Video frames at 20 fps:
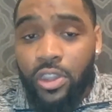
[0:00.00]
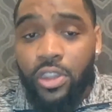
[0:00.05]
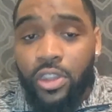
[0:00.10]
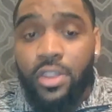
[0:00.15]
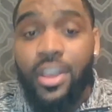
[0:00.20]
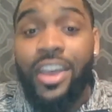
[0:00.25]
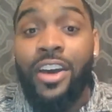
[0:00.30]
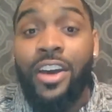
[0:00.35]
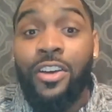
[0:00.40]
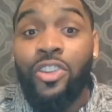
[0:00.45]

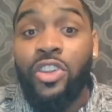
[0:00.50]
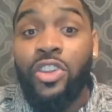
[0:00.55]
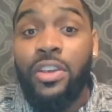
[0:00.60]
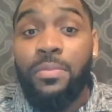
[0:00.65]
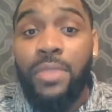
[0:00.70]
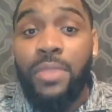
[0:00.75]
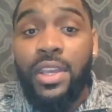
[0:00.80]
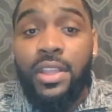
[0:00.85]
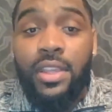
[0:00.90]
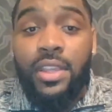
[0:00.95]

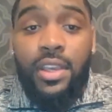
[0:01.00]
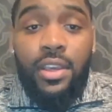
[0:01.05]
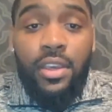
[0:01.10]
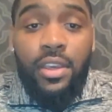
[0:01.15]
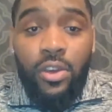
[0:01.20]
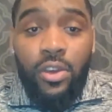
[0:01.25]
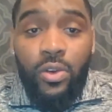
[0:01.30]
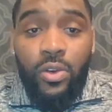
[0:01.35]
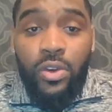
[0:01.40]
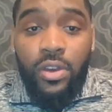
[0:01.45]

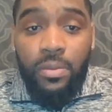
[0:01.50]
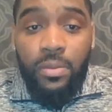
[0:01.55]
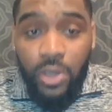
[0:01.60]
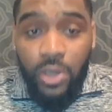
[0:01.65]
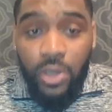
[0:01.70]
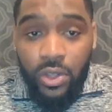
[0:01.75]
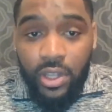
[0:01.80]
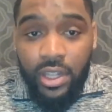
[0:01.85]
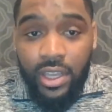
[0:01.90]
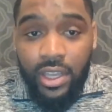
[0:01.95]
LGBTQ
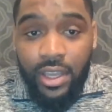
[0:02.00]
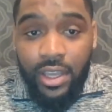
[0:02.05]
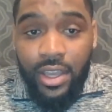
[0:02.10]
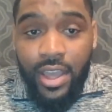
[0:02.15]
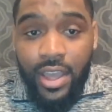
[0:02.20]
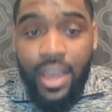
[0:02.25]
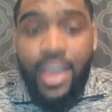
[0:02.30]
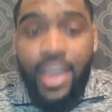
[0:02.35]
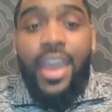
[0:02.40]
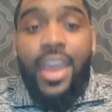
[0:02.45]
community,
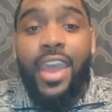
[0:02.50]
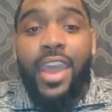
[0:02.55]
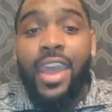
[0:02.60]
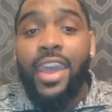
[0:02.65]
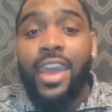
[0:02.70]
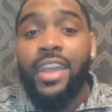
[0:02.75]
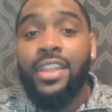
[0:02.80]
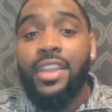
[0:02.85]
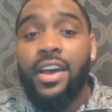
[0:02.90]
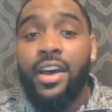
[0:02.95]

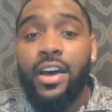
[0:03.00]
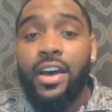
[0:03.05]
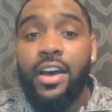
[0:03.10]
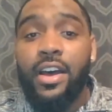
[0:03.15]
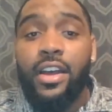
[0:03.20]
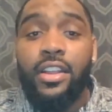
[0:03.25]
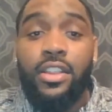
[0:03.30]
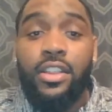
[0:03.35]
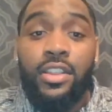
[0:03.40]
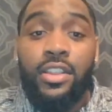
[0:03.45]
and
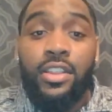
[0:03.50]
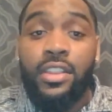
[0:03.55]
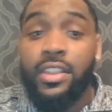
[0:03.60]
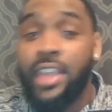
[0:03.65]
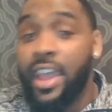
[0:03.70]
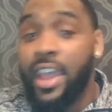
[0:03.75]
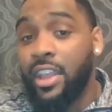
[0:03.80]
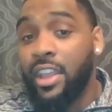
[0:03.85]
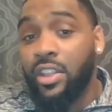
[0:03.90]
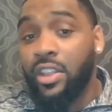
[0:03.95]

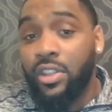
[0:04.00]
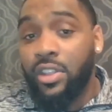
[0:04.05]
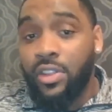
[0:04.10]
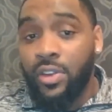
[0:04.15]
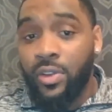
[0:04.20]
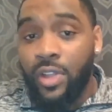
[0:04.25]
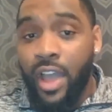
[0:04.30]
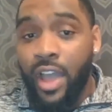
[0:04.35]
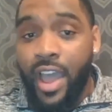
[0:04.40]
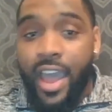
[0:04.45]
they do
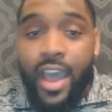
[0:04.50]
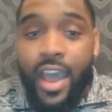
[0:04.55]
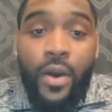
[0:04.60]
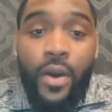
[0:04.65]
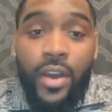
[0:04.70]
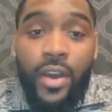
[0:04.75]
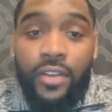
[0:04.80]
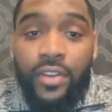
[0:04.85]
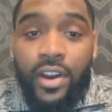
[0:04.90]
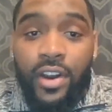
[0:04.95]
not,
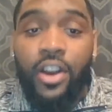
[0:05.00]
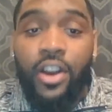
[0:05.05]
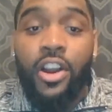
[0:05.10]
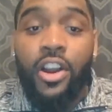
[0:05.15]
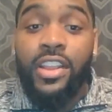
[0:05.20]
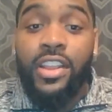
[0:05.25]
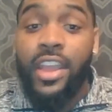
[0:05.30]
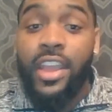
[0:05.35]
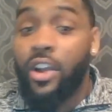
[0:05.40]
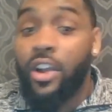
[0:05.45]
however, or
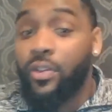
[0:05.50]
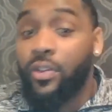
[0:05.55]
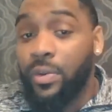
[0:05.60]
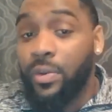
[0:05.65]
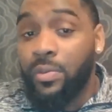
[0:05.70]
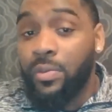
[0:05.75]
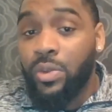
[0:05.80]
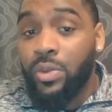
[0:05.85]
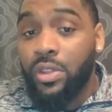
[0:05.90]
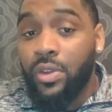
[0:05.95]
they are roomed
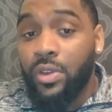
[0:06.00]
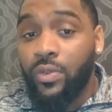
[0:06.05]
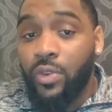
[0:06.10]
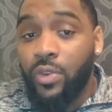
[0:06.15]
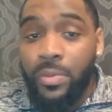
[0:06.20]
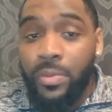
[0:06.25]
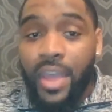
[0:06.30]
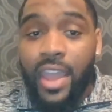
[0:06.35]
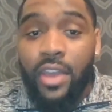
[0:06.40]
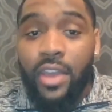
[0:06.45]
with a
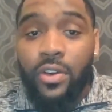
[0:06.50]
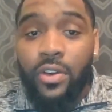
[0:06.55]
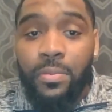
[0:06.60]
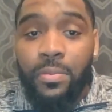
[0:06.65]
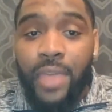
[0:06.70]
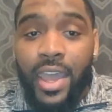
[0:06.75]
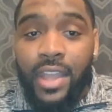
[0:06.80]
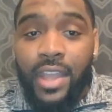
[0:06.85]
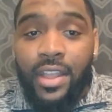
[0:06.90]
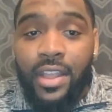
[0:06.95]
roommate who
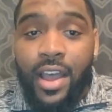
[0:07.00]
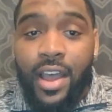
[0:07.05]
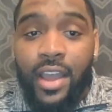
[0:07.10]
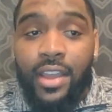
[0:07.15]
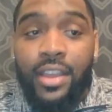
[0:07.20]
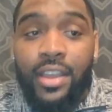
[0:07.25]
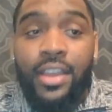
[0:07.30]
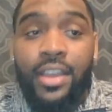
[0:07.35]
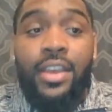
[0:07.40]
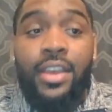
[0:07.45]
may not
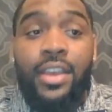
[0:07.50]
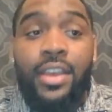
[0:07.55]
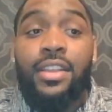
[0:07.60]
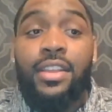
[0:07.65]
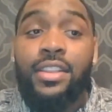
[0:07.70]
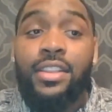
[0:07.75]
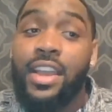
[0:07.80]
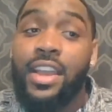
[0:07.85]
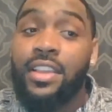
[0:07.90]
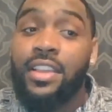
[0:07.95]

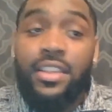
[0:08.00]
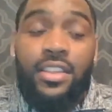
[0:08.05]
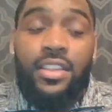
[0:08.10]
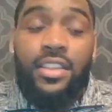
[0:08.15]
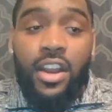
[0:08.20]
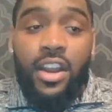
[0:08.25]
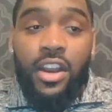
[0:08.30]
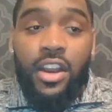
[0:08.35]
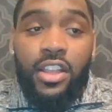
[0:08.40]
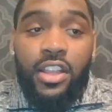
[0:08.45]

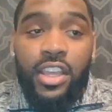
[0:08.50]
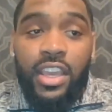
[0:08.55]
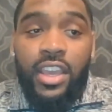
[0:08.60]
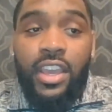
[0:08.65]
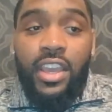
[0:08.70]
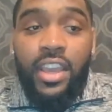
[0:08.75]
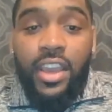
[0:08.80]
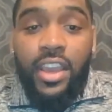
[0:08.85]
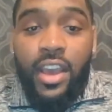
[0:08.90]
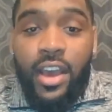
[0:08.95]

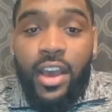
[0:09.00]
necessarily,